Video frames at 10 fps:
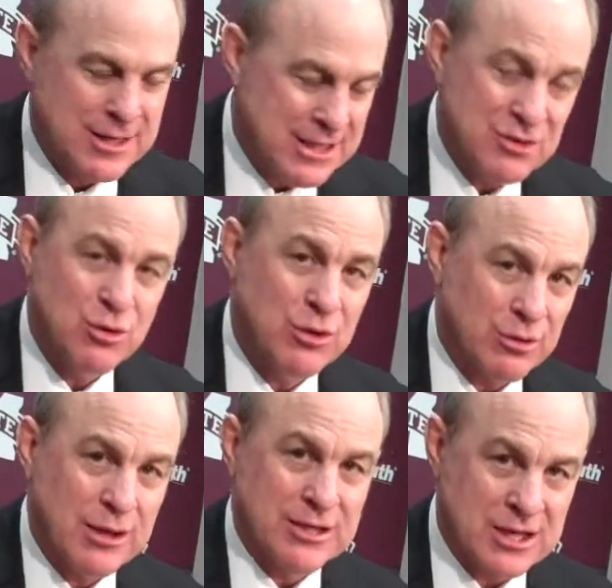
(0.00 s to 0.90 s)
He's doing
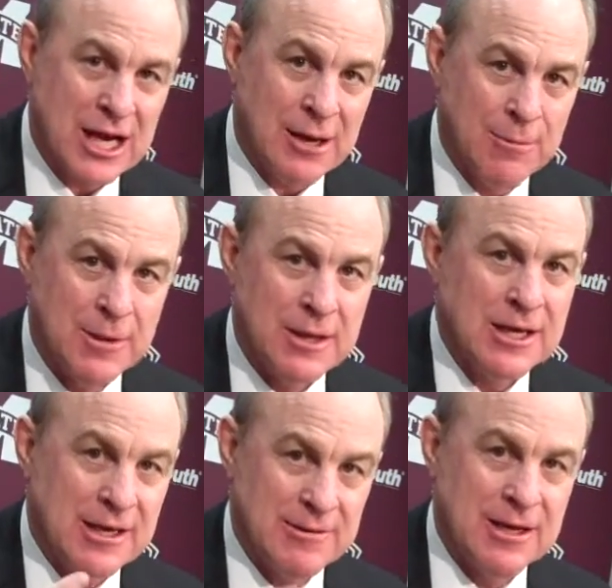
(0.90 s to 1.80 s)
a great job
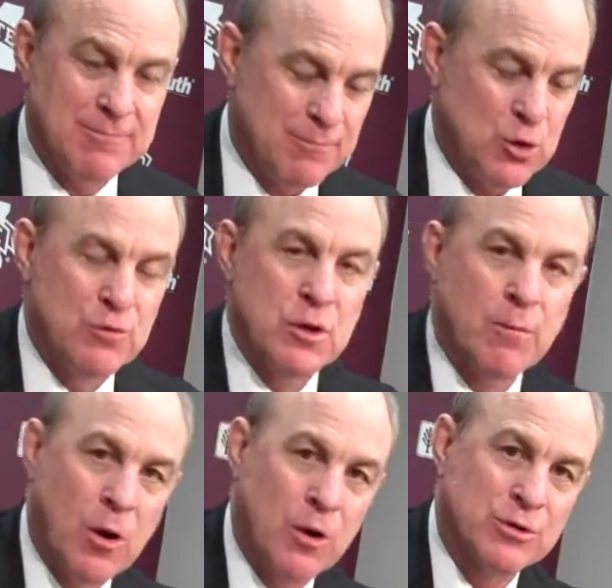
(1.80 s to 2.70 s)
at moving the
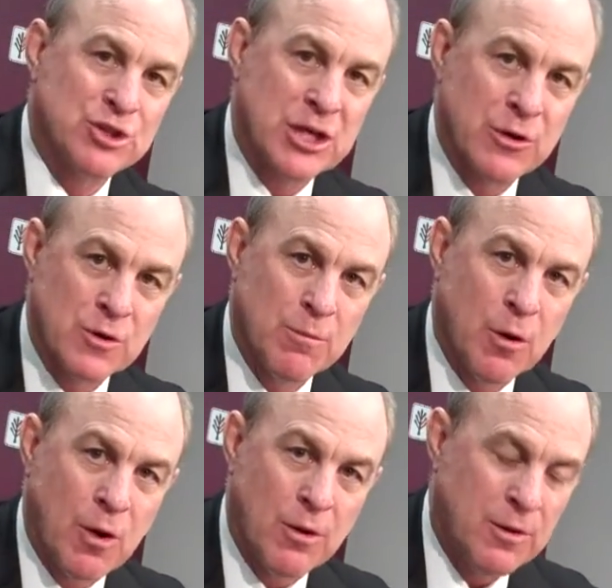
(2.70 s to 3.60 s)
ball and sharing the
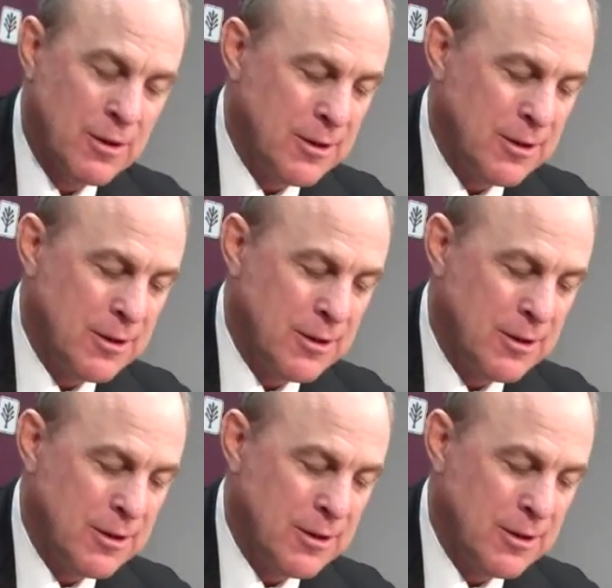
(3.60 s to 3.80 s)
ball.